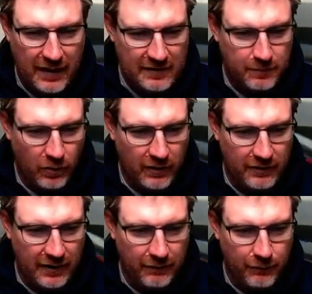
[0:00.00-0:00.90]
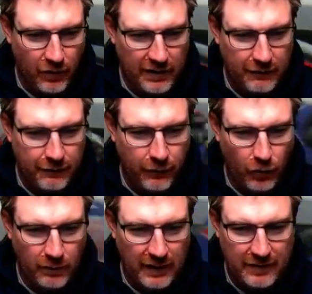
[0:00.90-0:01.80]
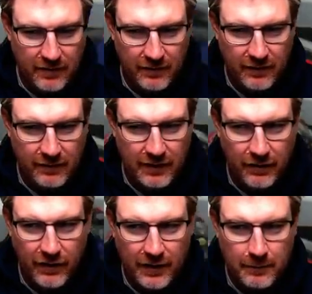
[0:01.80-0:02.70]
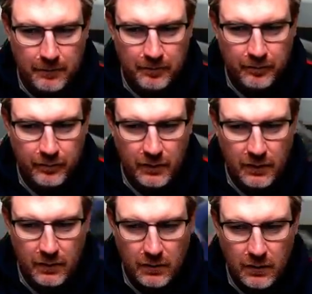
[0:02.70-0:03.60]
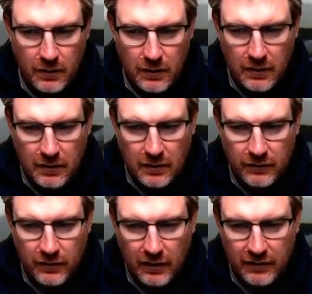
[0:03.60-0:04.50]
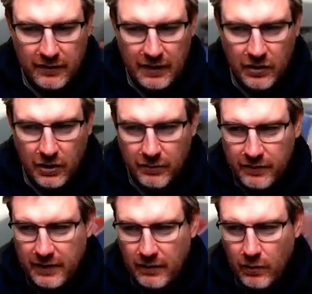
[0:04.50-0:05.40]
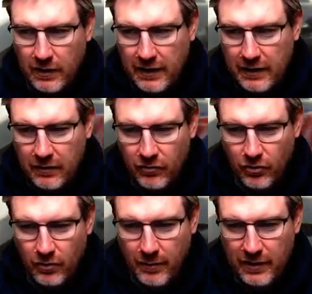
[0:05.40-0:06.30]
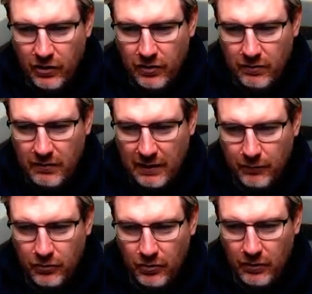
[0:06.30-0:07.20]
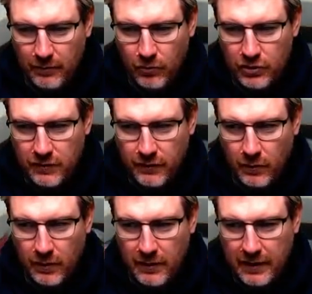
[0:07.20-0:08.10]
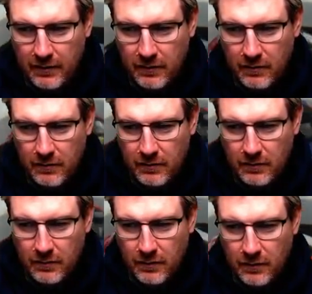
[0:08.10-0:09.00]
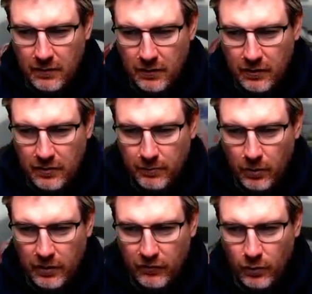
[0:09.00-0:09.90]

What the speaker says: Haas boys are finding form late in the season, aren't they? So let's now go and see what he can do. I mean, you can absolutely push if you want, mate. You can deploy as